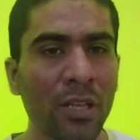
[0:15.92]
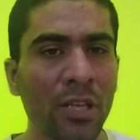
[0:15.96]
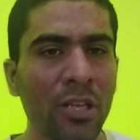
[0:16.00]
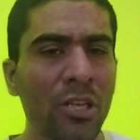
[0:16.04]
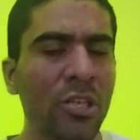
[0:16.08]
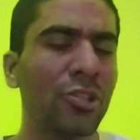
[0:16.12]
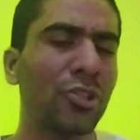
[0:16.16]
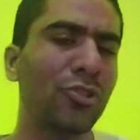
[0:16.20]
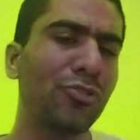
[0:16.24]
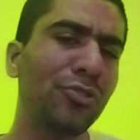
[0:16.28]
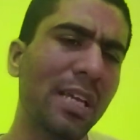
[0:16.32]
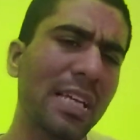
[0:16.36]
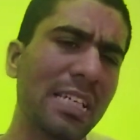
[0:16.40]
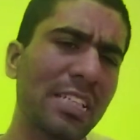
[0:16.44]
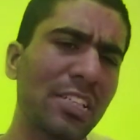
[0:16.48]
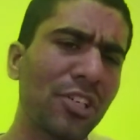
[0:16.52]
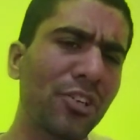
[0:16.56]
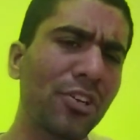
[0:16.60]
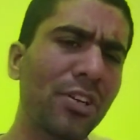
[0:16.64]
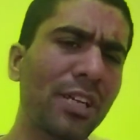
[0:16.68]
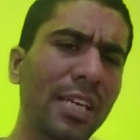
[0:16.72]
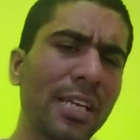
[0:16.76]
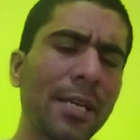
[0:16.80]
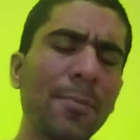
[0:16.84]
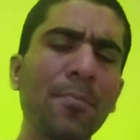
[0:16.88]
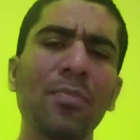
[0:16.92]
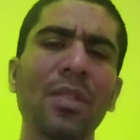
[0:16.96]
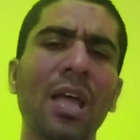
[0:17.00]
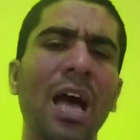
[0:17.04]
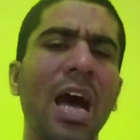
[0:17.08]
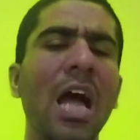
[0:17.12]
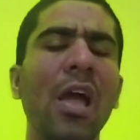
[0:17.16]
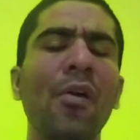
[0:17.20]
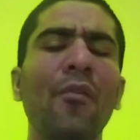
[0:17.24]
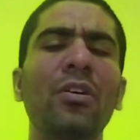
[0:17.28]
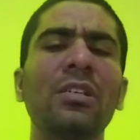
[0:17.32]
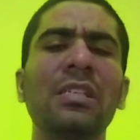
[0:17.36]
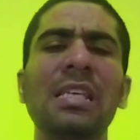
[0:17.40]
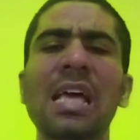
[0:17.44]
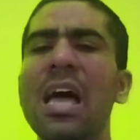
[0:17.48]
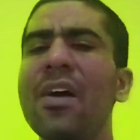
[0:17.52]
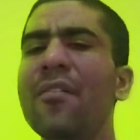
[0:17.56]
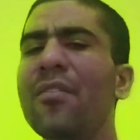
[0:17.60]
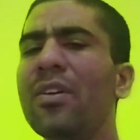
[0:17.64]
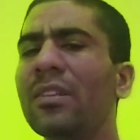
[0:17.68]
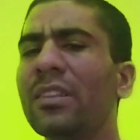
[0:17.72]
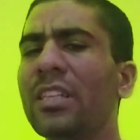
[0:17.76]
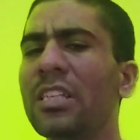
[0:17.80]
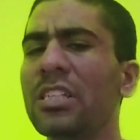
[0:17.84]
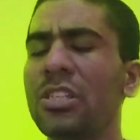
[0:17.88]
So yesterday I was
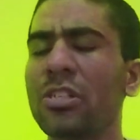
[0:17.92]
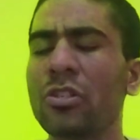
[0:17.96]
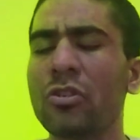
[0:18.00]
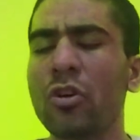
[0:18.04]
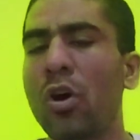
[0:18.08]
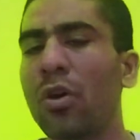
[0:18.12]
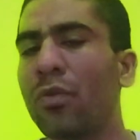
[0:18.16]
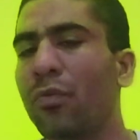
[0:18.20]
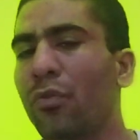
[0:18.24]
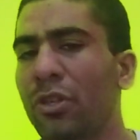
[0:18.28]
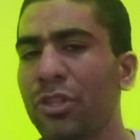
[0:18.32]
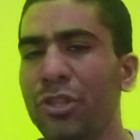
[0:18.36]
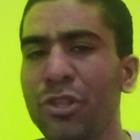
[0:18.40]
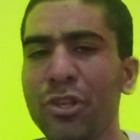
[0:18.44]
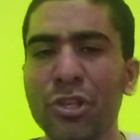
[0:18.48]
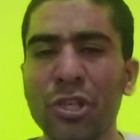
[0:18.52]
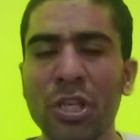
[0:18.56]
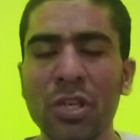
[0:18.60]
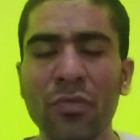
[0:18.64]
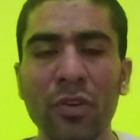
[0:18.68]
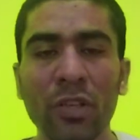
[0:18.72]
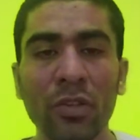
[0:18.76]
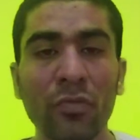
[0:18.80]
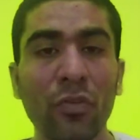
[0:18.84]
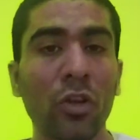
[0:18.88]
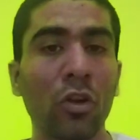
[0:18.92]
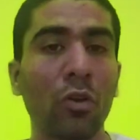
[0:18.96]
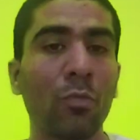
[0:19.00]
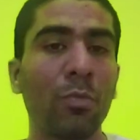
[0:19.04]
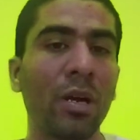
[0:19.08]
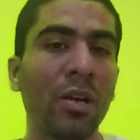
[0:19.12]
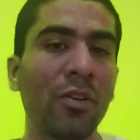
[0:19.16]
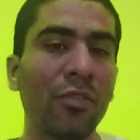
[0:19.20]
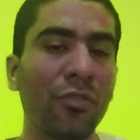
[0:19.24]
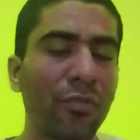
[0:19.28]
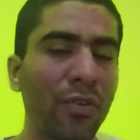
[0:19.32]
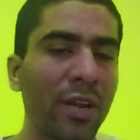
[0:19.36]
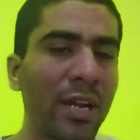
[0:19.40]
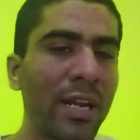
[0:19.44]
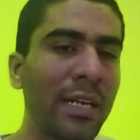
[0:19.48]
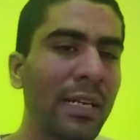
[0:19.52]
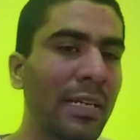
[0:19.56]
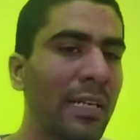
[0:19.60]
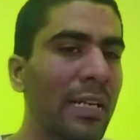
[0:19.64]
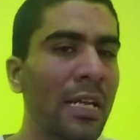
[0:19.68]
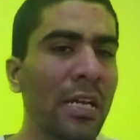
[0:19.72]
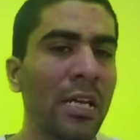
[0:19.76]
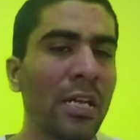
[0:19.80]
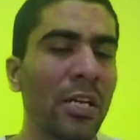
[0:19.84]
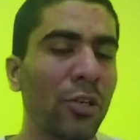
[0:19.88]
having this conversation with one of my friends
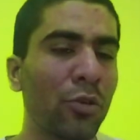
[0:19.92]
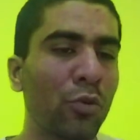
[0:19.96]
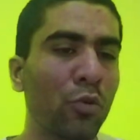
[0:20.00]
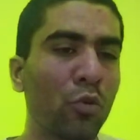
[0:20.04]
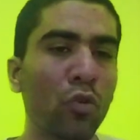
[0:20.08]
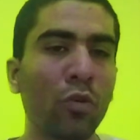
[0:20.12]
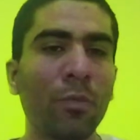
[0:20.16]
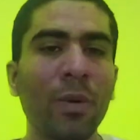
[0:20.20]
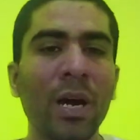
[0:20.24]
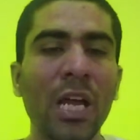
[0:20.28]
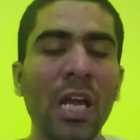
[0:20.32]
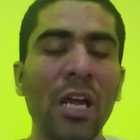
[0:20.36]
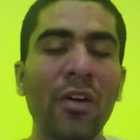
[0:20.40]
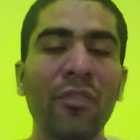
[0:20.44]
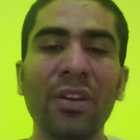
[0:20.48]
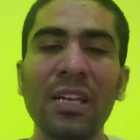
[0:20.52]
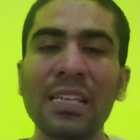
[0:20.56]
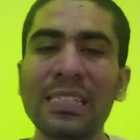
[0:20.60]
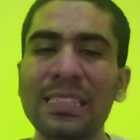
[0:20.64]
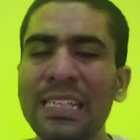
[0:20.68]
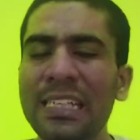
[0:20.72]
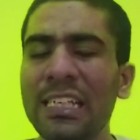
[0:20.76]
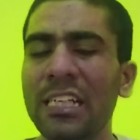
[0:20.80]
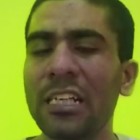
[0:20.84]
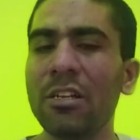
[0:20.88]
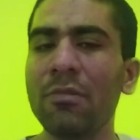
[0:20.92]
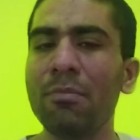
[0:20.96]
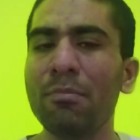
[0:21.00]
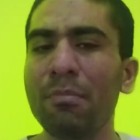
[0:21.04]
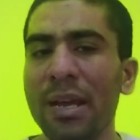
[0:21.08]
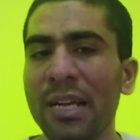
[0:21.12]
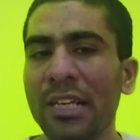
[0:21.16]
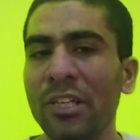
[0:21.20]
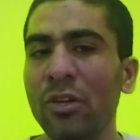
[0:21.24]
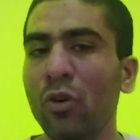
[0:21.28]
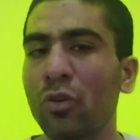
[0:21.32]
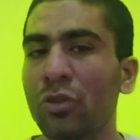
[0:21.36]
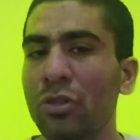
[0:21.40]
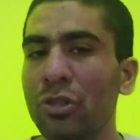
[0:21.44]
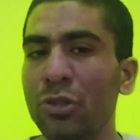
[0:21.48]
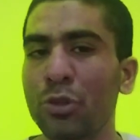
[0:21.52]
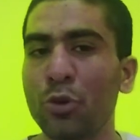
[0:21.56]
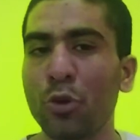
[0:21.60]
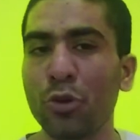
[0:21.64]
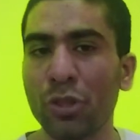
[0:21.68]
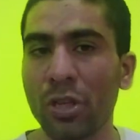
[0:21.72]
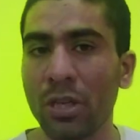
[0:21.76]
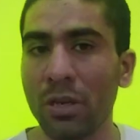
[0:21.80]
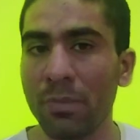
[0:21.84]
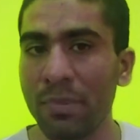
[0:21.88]
to whom I have recently met on
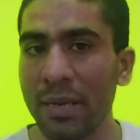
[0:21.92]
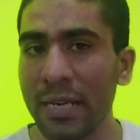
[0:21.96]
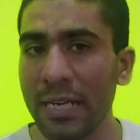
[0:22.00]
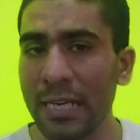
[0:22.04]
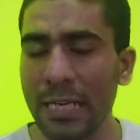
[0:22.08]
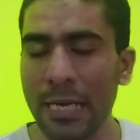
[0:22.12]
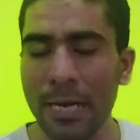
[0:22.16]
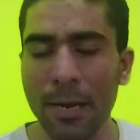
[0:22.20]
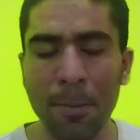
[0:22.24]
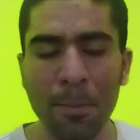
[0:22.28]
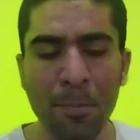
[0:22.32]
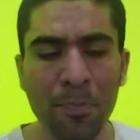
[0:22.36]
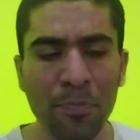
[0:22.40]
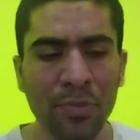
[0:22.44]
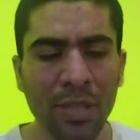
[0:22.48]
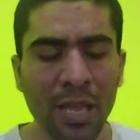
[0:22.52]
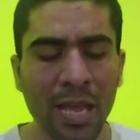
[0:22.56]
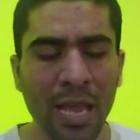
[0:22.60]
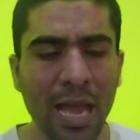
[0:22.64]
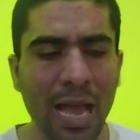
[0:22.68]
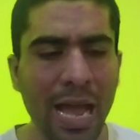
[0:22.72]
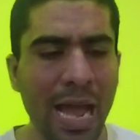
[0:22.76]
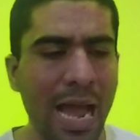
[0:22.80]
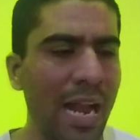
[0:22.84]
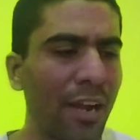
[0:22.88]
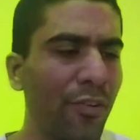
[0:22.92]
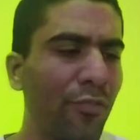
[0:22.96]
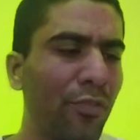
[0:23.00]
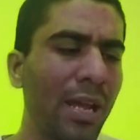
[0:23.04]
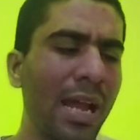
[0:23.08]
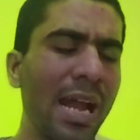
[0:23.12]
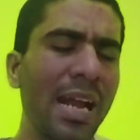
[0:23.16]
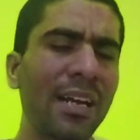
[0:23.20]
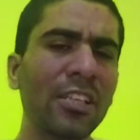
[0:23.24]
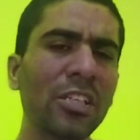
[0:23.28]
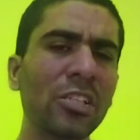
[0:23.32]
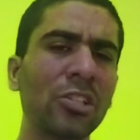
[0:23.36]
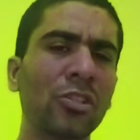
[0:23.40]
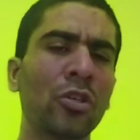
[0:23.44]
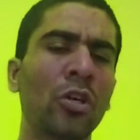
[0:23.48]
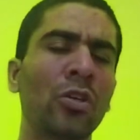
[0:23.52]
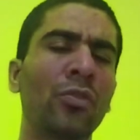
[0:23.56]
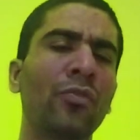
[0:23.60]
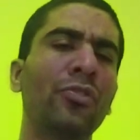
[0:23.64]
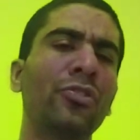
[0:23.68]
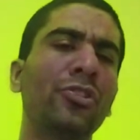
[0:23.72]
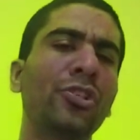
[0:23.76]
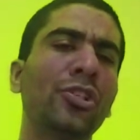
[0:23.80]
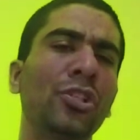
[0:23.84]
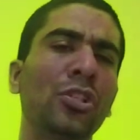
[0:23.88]
social media, and we had this
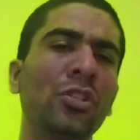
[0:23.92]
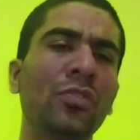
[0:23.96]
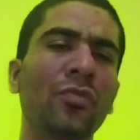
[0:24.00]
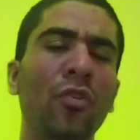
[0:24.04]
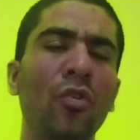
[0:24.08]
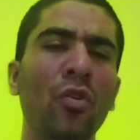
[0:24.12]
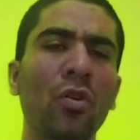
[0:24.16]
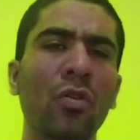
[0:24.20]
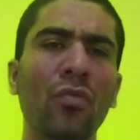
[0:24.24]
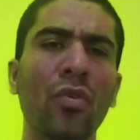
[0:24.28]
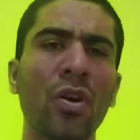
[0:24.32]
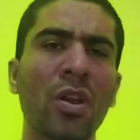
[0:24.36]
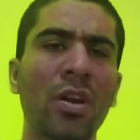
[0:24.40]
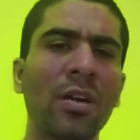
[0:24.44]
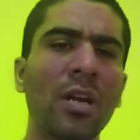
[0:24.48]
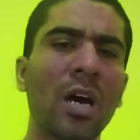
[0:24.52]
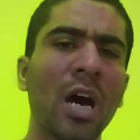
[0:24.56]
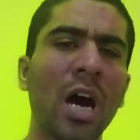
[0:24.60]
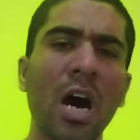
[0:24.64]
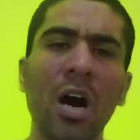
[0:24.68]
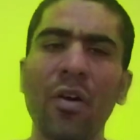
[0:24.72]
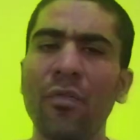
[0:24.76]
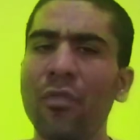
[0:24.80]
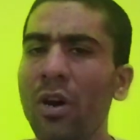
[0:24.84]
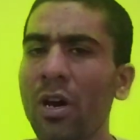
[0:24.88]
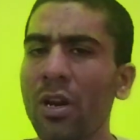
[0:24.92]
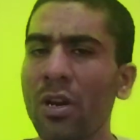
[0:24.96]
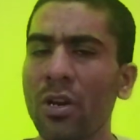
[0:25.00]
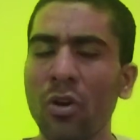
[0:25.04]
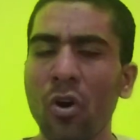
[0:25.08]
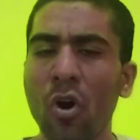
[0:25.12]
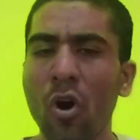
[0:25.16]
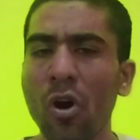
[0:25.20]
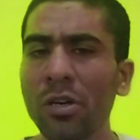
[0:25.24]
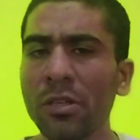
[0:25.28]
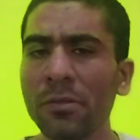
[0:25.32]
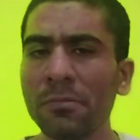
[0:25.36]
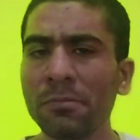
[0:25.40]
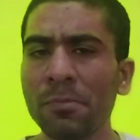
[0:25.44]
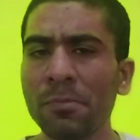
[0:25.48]
conversation for 1.5 hours long.